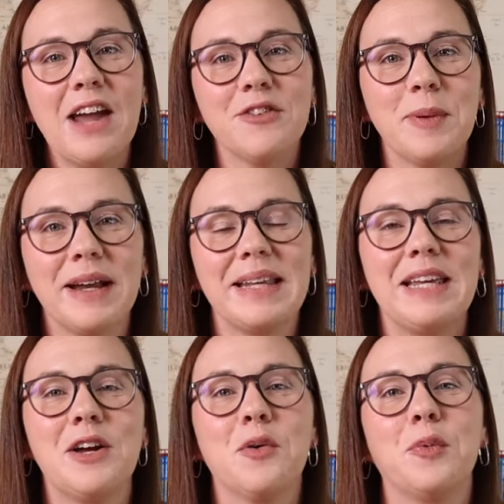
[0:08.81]

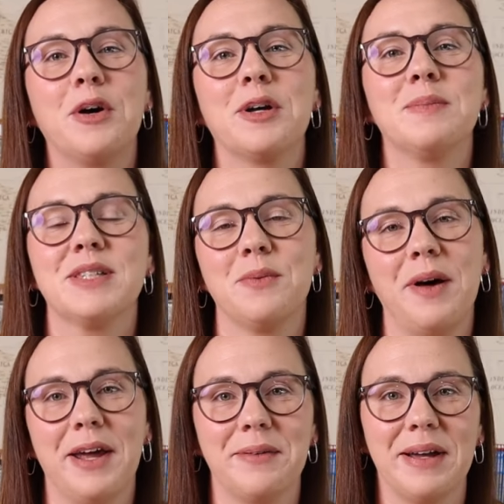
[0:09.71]
everybody, welcome to the
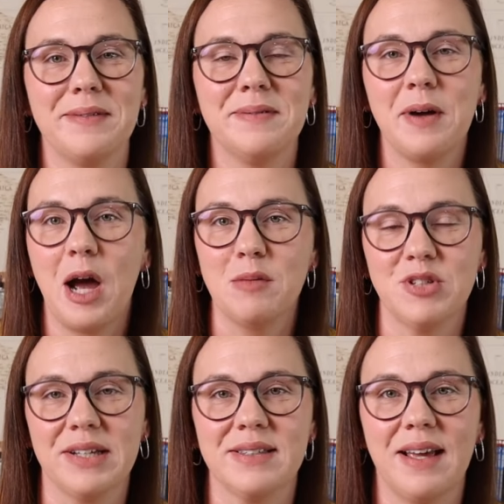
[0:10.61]
Waldock Way. I'm
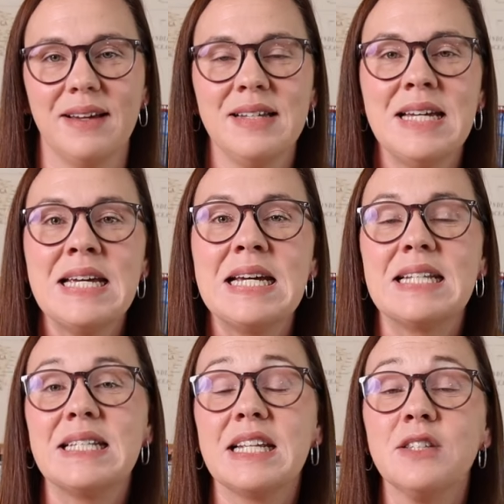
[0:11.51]
Jessica,
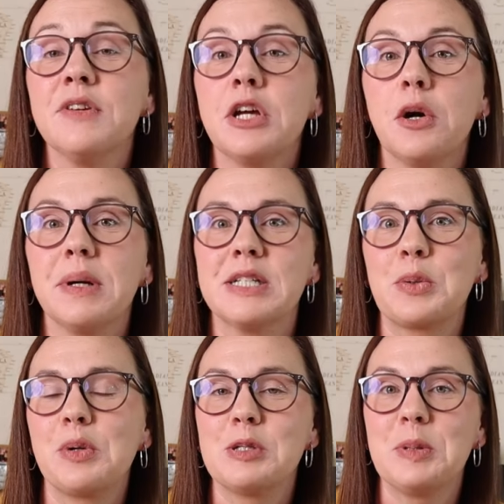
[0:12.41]
and today's video is
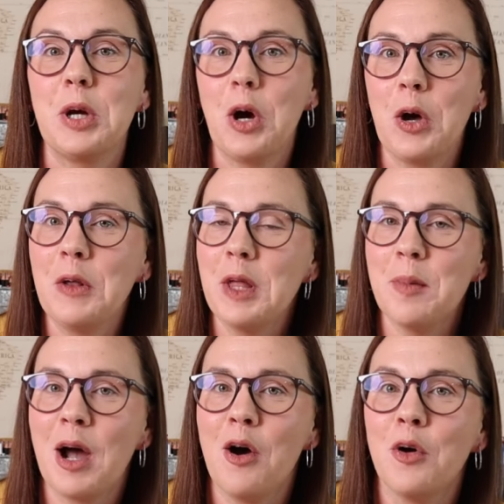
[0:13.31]
going to be all
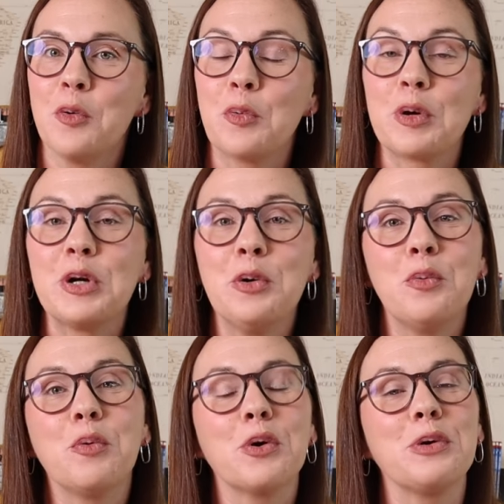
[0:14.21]
about real
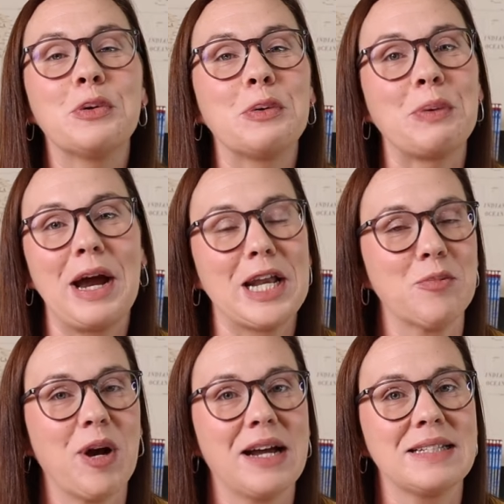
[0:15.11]
world
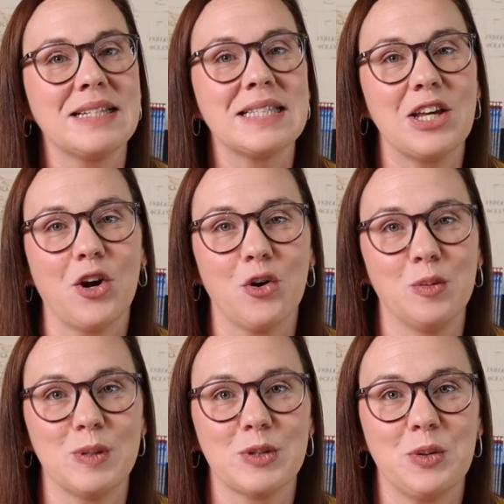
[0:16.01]
writing practice in our
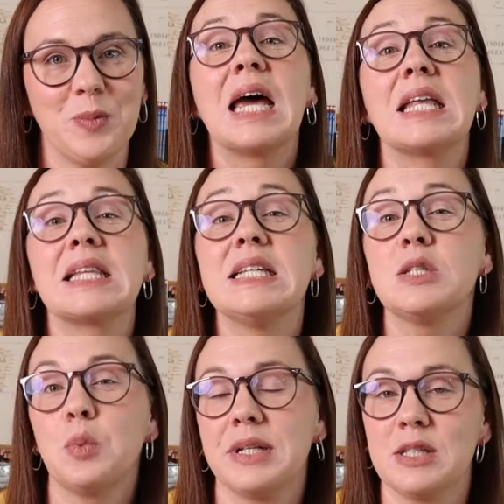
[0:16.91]
homeschool. At
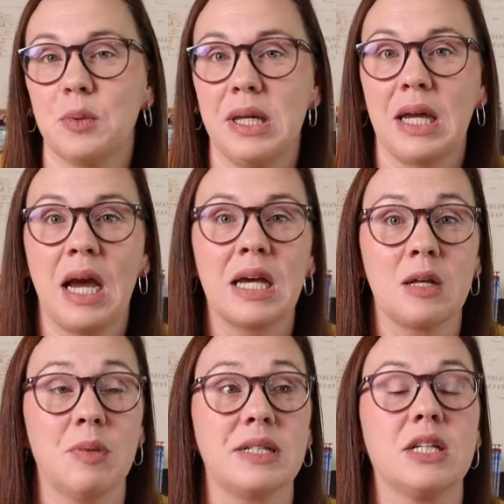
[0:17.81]
least once a week, I get
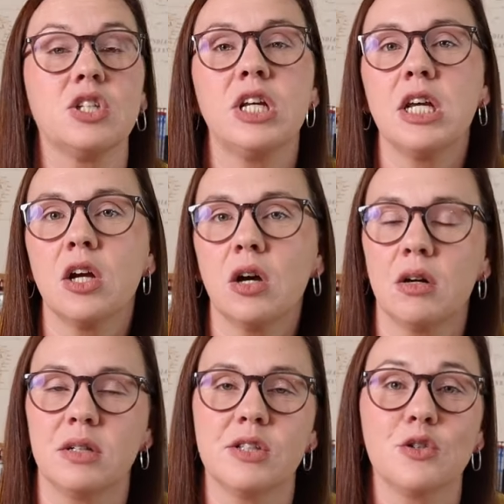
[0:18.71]
a message here or
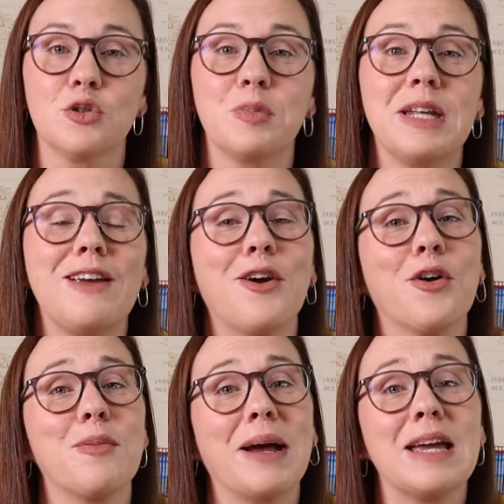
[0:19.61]
on social media
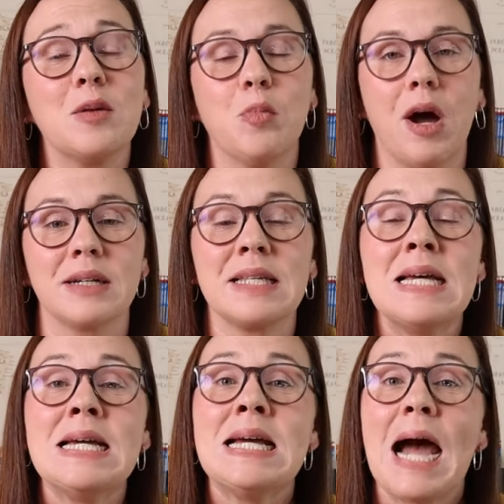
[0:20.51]
or in my inbox
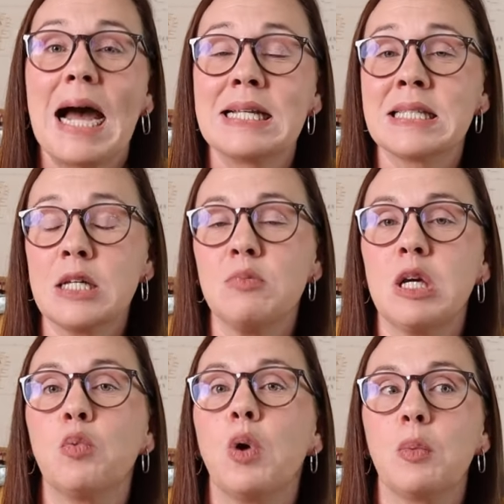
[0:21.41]
asking
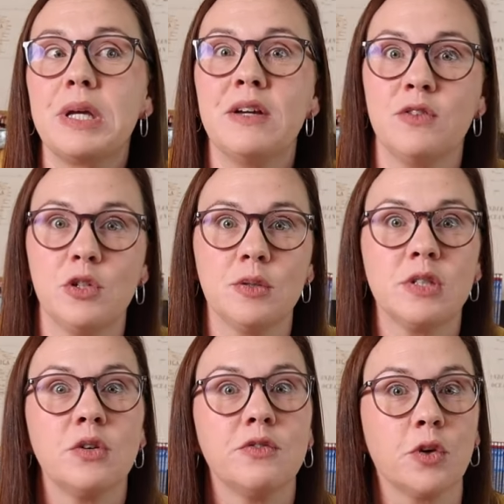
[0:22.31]
me what we have
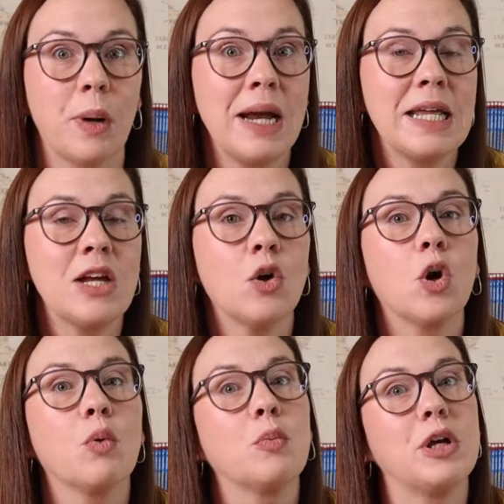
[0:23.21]
used for writing
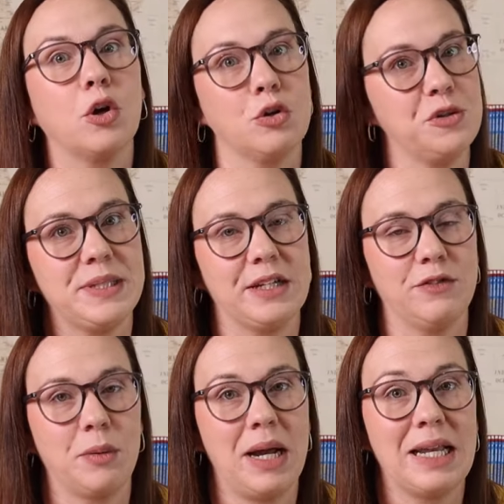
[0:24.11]
or what we are using
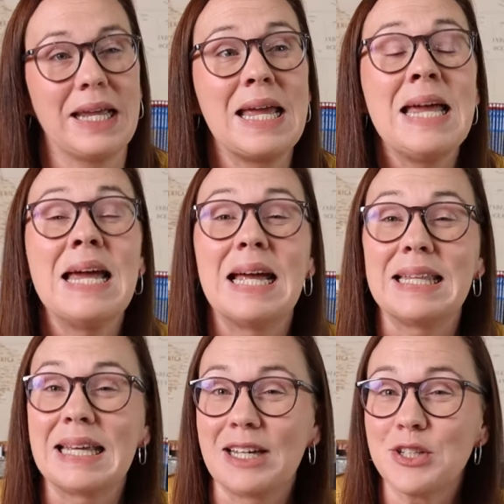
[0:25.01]
for writing.
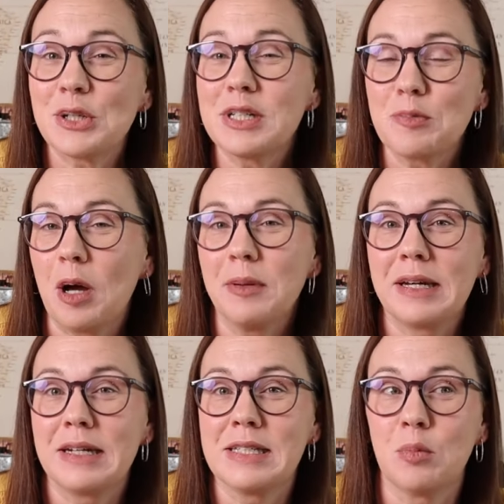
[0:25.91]
And the answer is probably
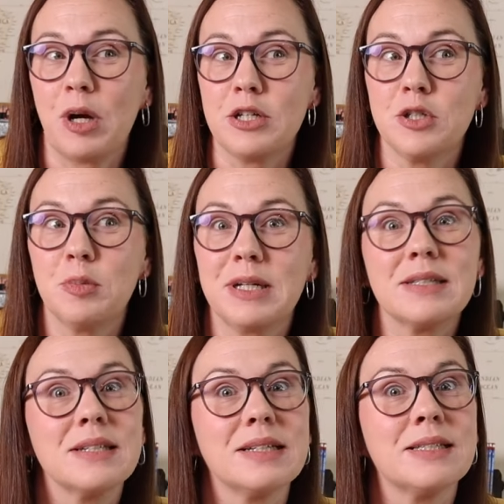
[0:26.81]
going to surprise you
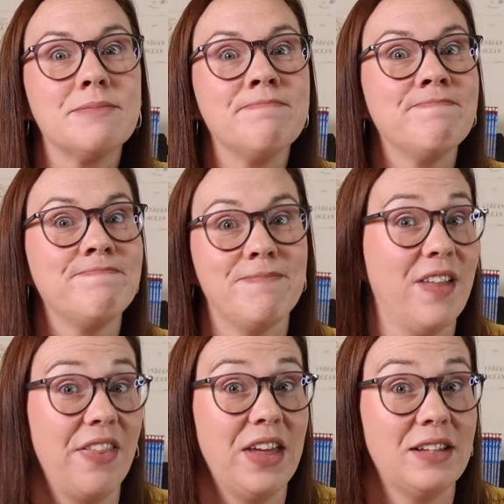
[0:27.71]
because it is
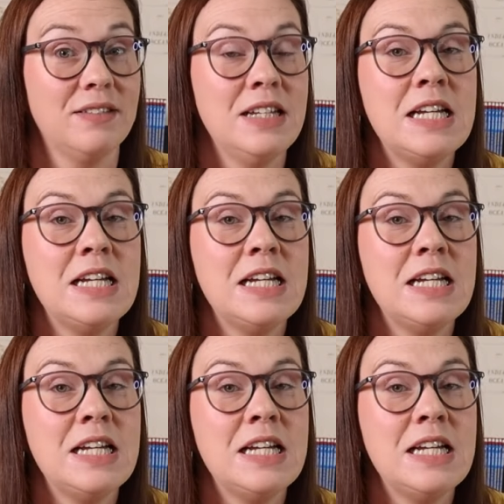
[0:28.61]
nothing.